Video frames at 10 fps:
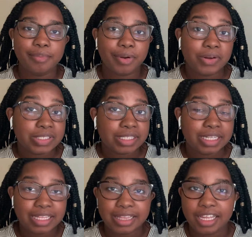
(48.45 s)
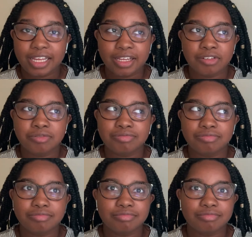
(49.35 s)
personally think of
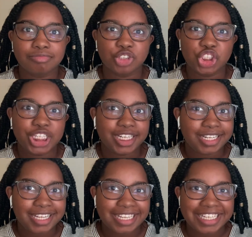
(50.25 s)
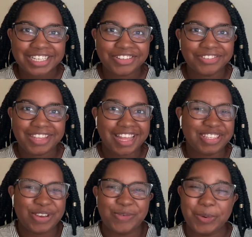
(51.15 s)
rigidity, if
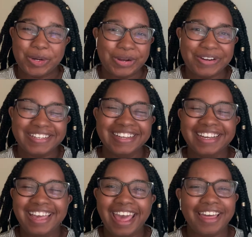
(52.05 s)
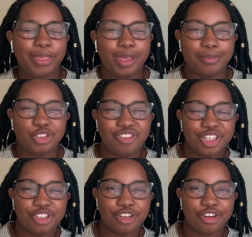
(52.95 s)
that's a word. I think of
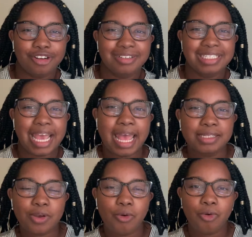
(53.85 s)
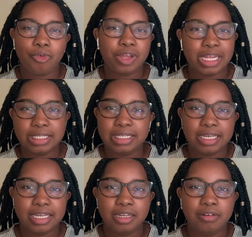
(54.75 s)
structure,
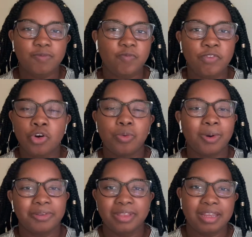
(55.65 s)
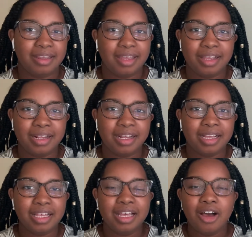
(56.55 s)
task-oriented, forward thinking,
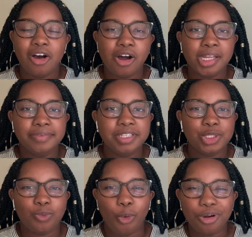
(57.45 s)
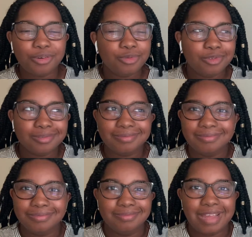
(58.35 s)
all of these wonderful
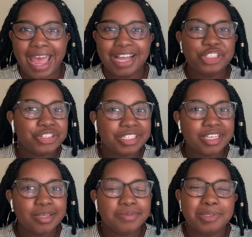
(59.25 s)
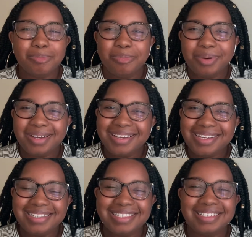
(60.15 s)
adjectives,
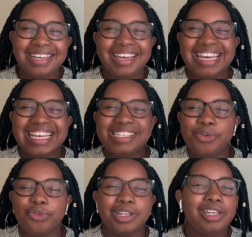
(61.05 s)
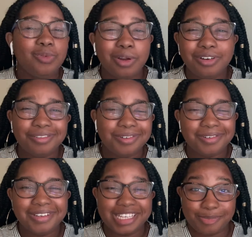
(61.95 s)
but is it really
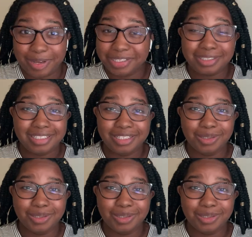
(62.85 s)
wonderful, especially in the